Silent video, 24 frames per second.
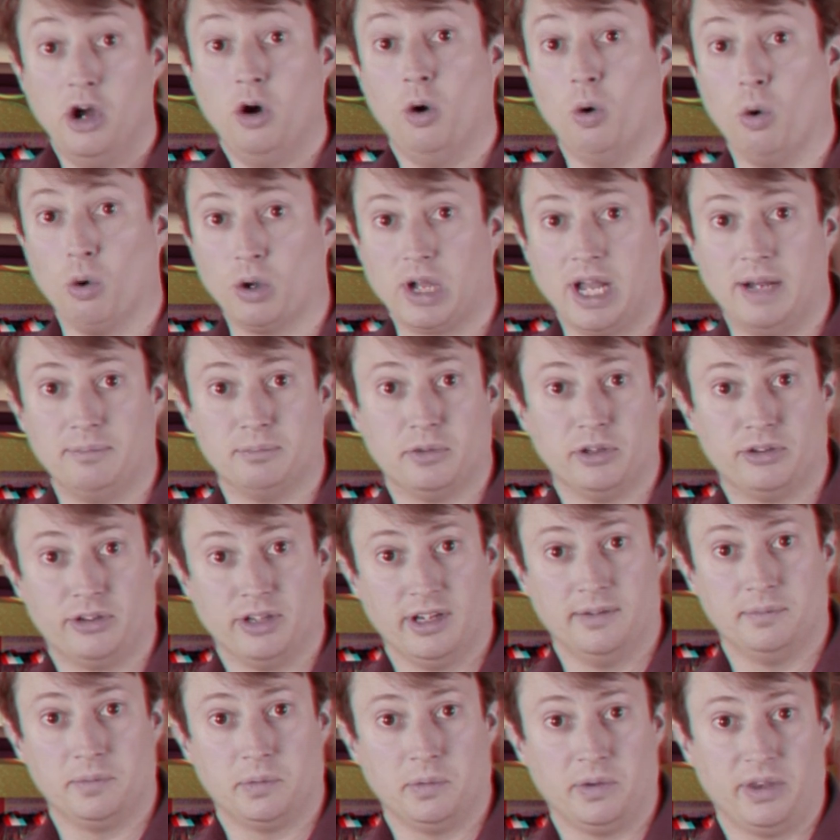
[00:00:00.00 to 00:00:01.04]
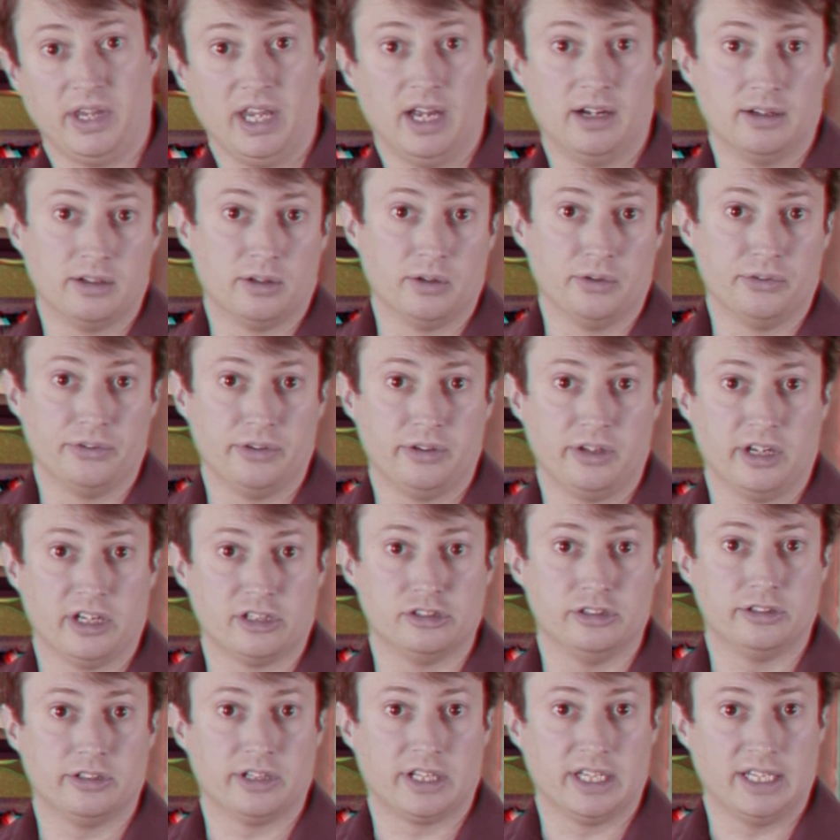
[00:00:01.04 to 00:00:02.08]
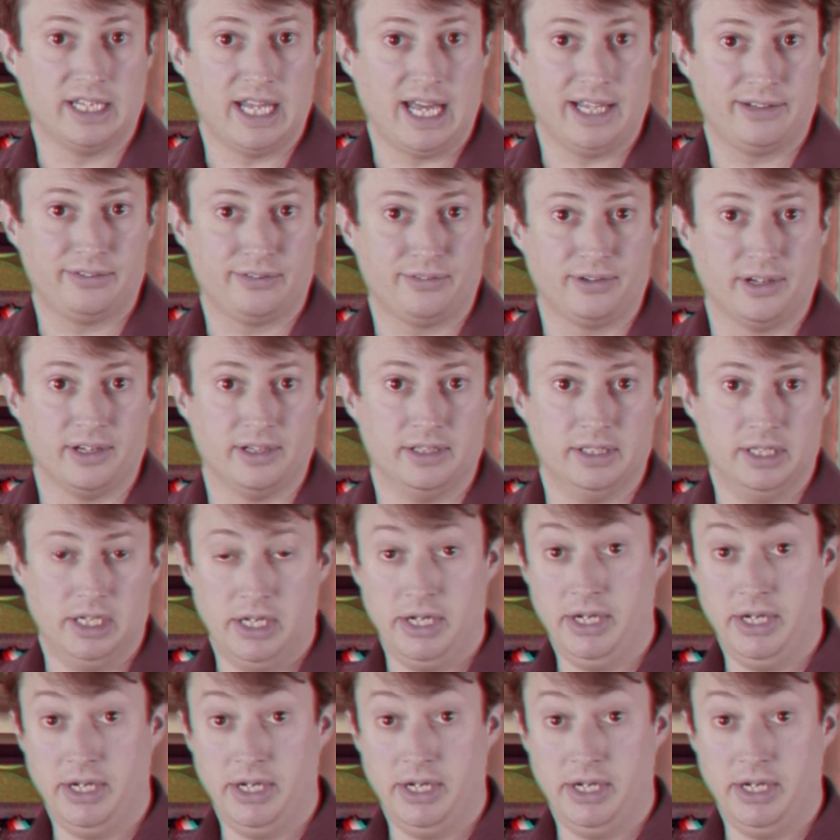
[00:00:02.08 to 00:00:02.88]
or come to terms with the uncle's addiction to canaster.